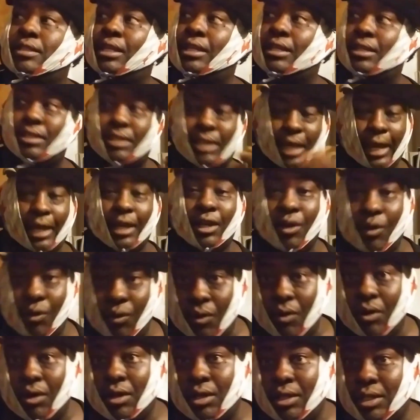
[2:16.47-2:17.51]
the executive
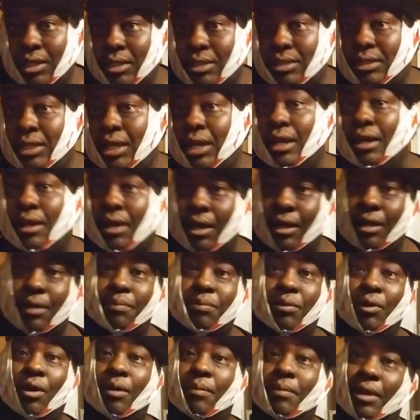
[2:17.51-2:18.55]
order to extend
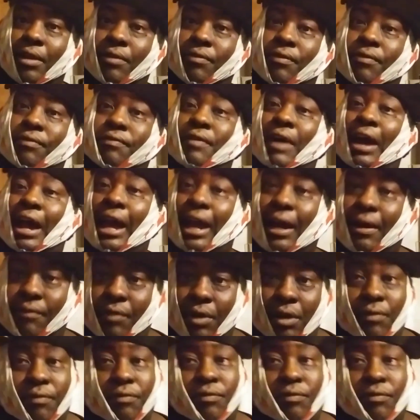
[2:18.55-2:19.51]
unemployment for five or